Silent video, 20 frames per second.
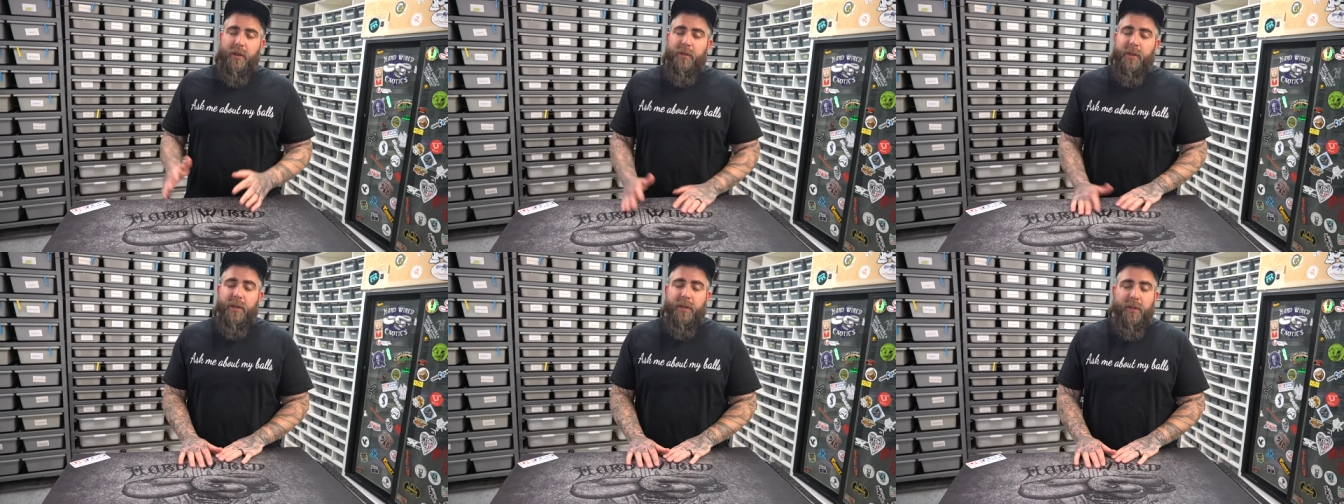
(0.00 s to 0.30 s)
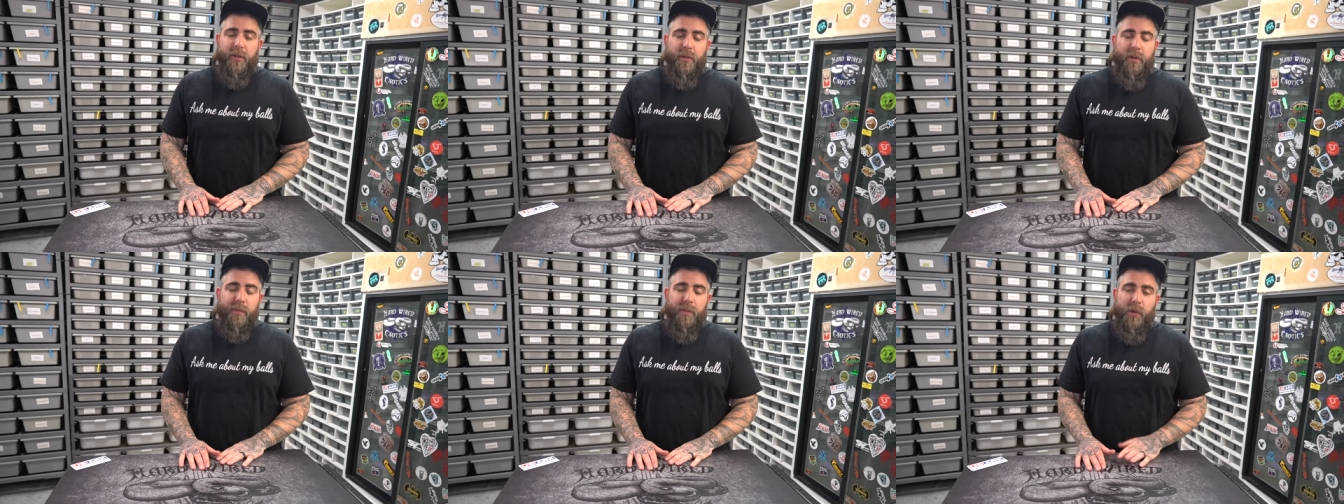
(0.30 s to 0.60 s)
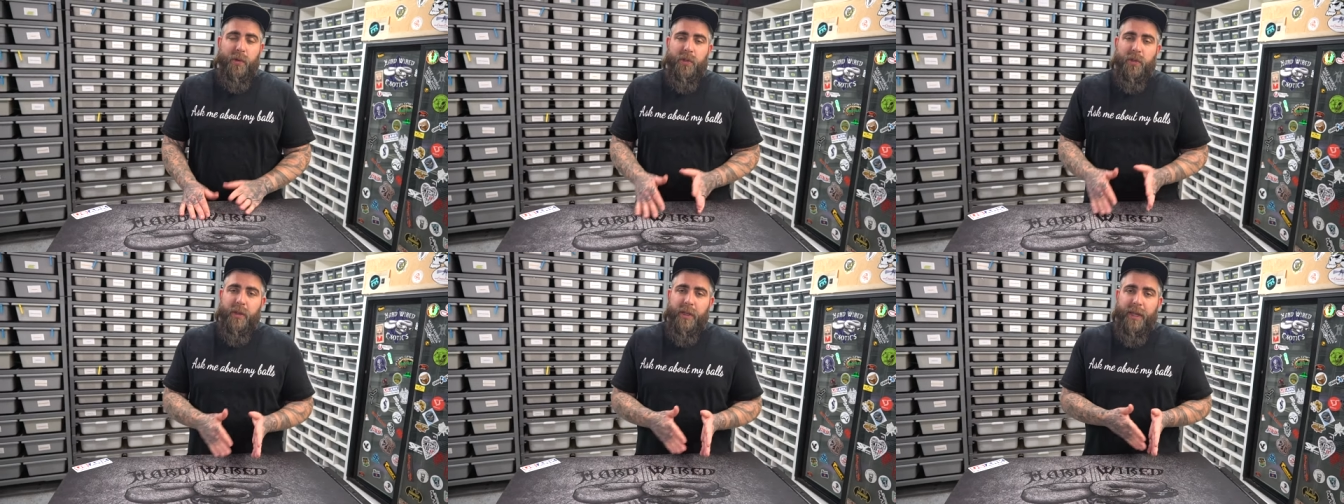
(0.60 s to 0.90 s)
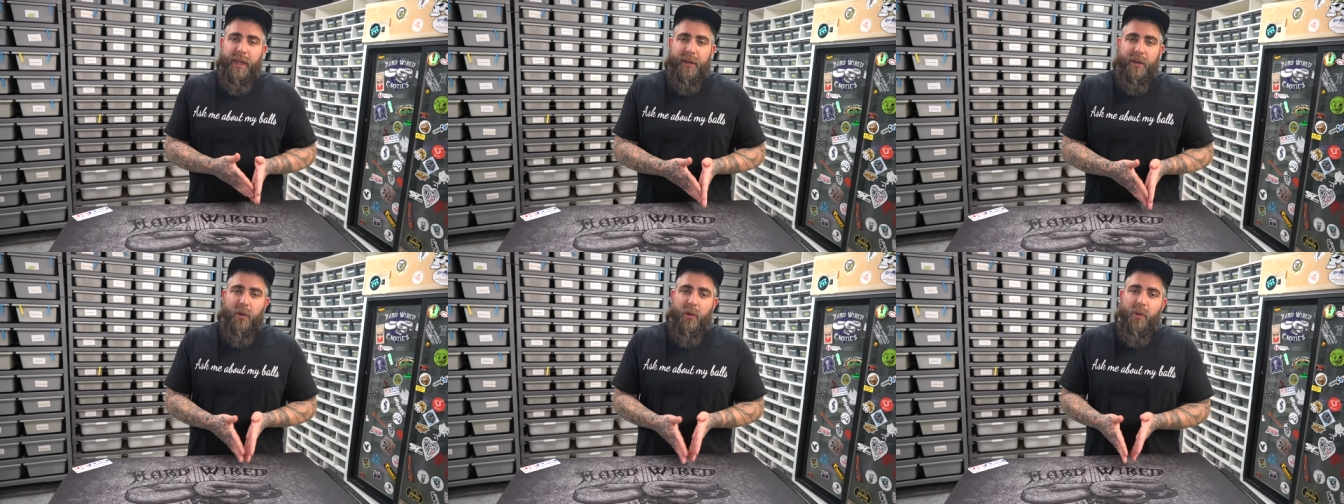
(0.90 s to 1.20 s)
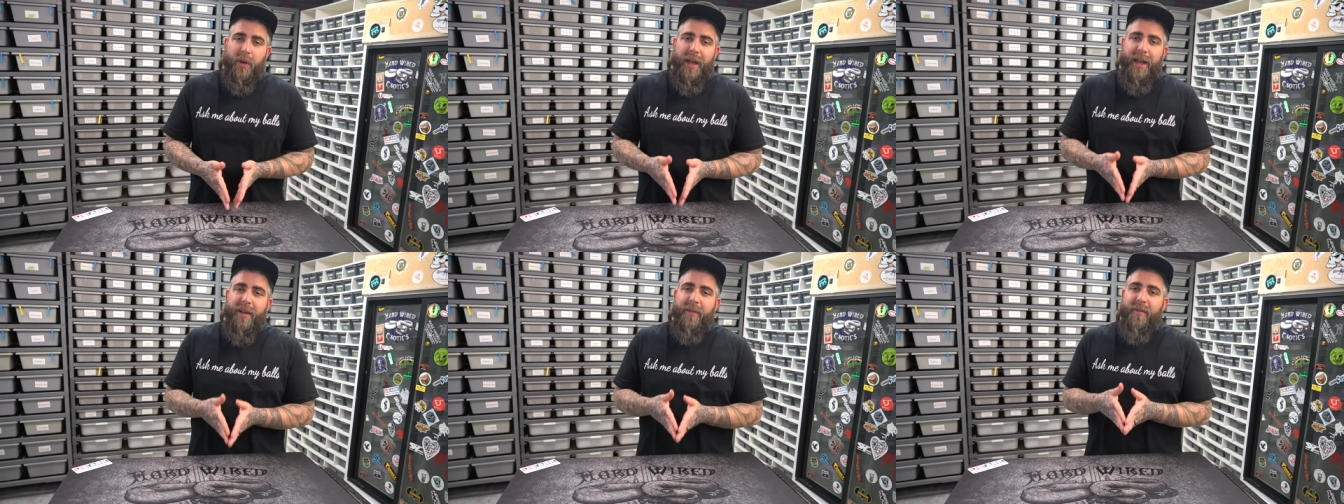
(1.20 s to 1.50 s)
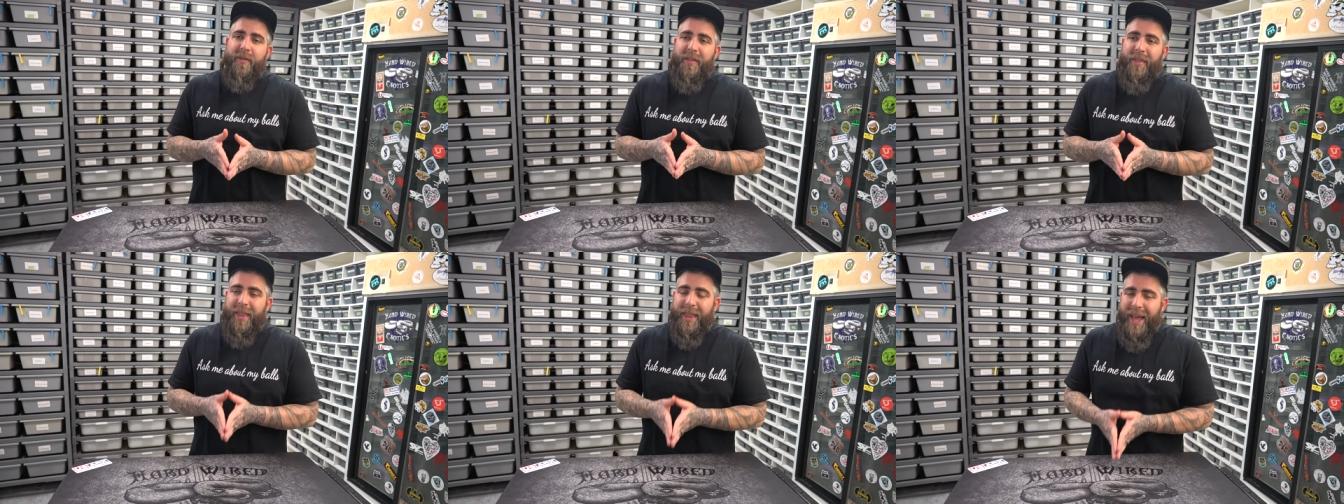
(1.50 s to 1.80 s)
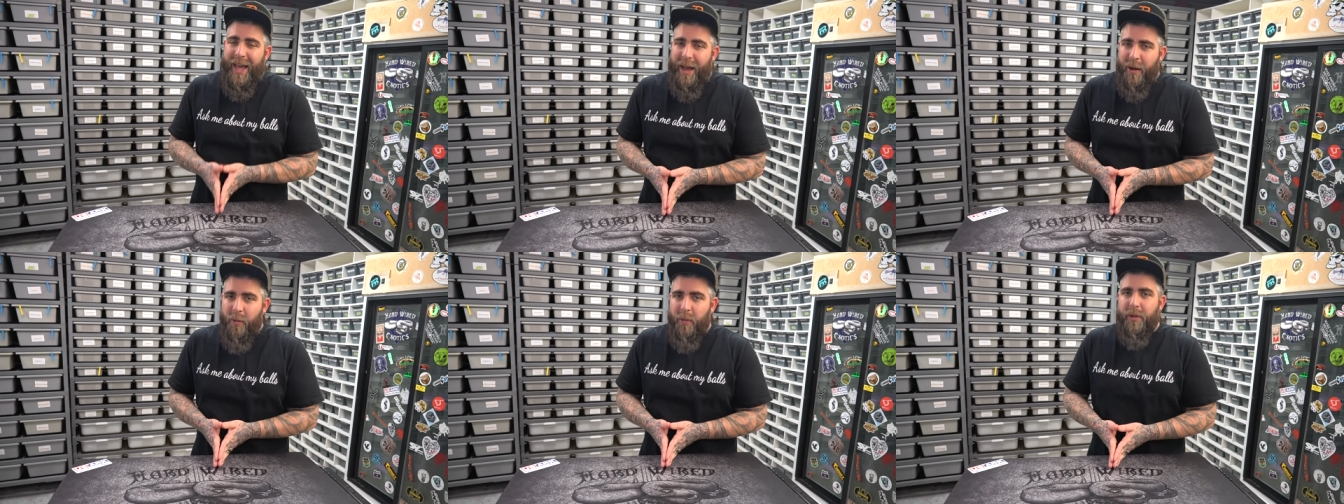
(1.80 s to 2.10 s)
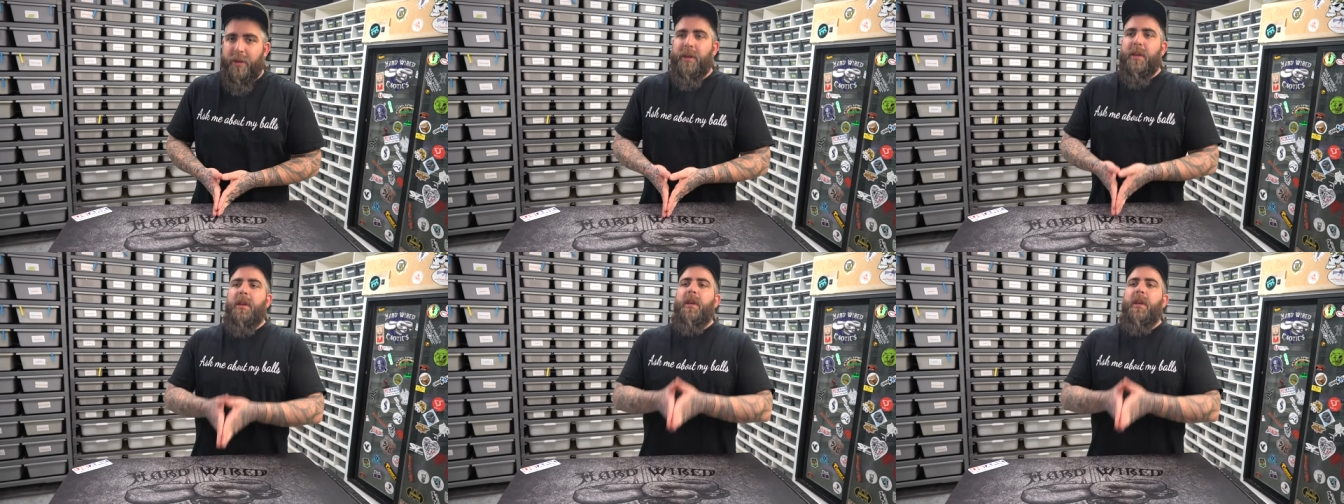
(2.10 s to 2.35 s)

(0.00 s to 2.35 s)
of it, so unfortunately I don't have that one.